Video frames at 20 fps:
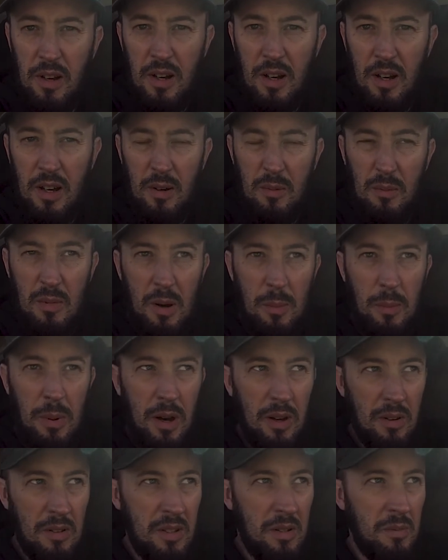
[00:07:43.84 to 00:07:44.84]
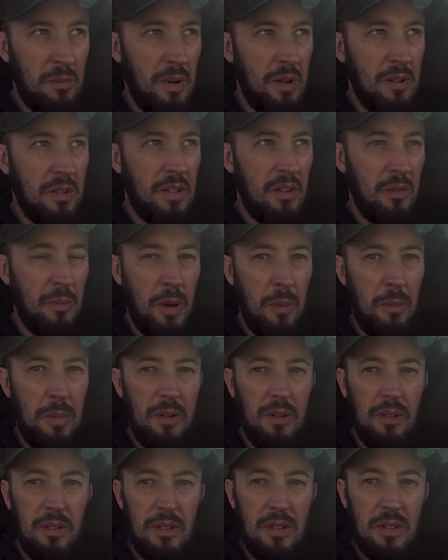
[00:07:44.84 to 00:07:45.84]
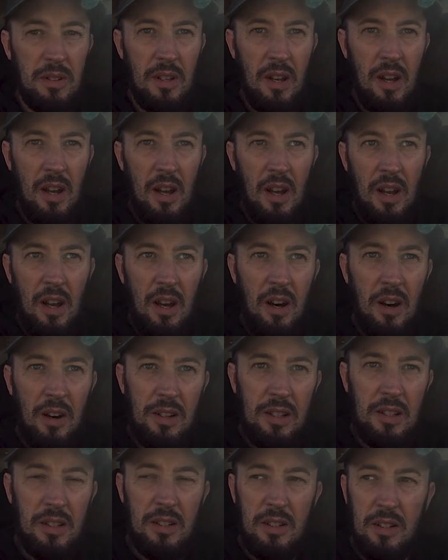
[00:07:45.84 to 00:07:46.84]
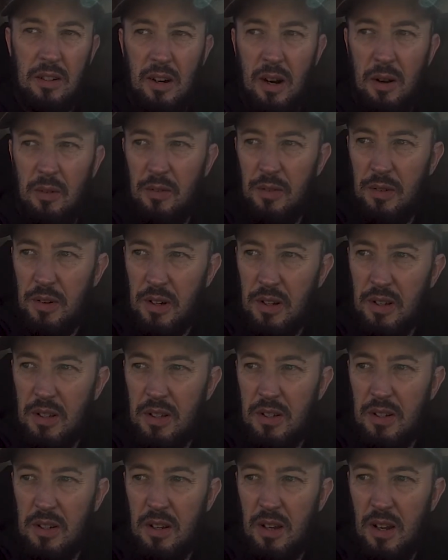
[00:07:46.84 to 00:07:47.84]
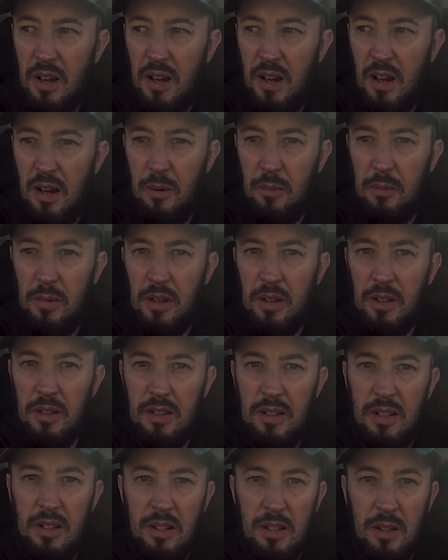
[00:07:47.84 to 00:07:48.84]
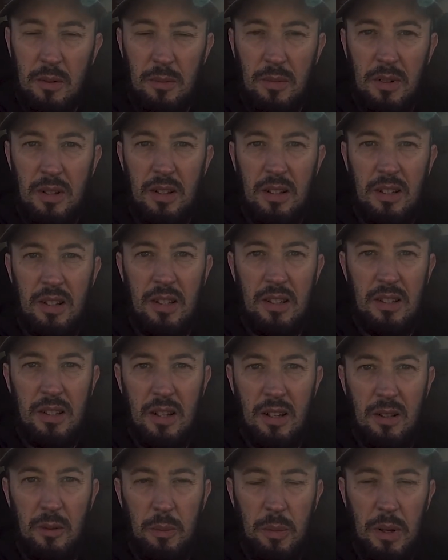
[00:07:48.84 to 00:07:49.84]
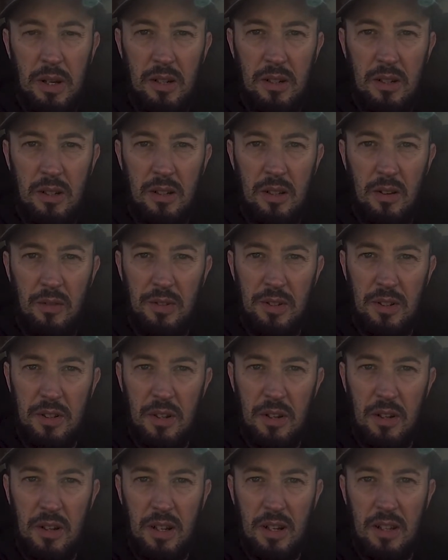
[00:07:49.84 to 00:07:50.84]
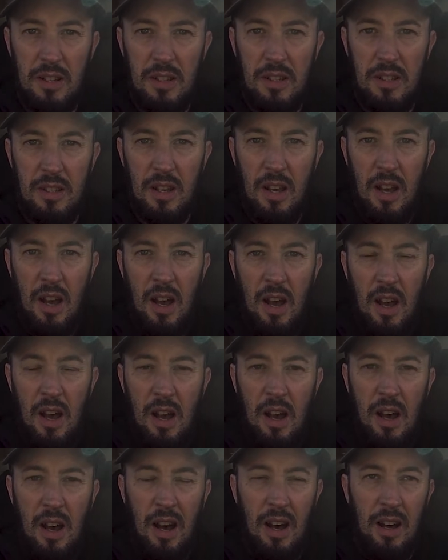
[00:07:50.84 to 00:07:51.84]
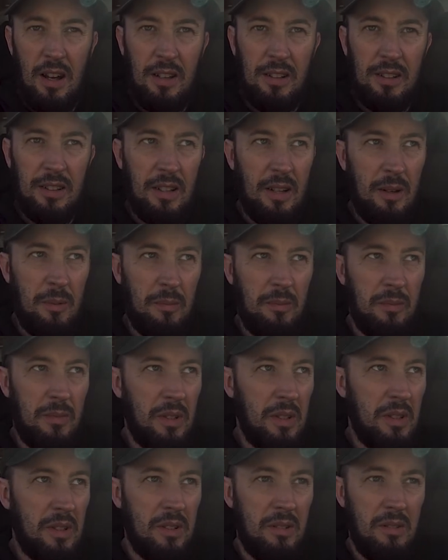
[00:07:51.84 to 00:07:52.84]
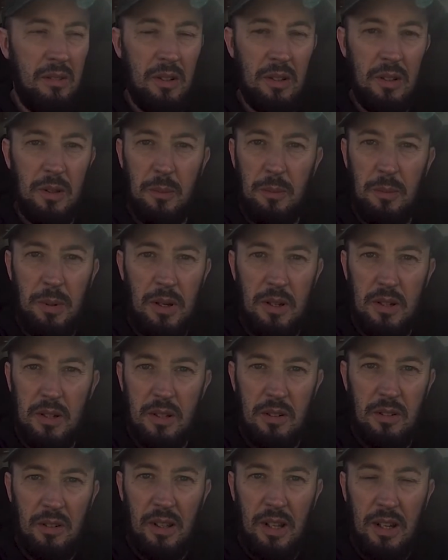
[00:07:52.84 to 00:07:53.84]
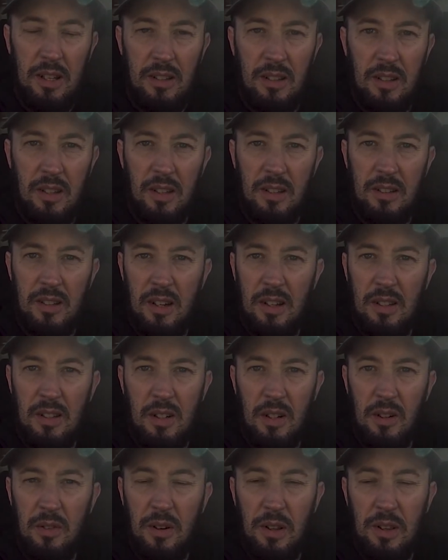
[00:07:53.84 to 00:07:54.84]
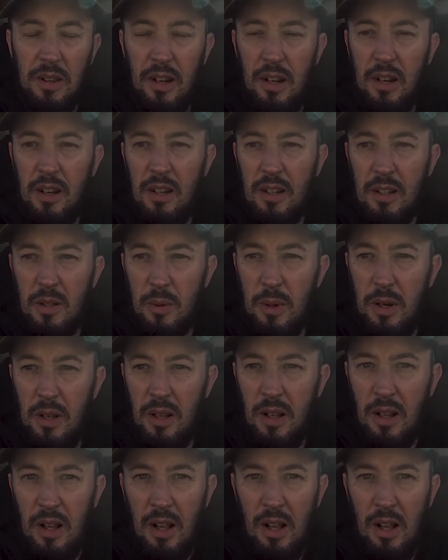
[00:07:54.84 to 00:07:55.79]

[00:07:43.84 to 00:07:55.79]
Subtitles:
I post most of my builds on Instagram first. You can see some in detailed pictures of the circuits and just other pictures related to guitar stuff on there as well.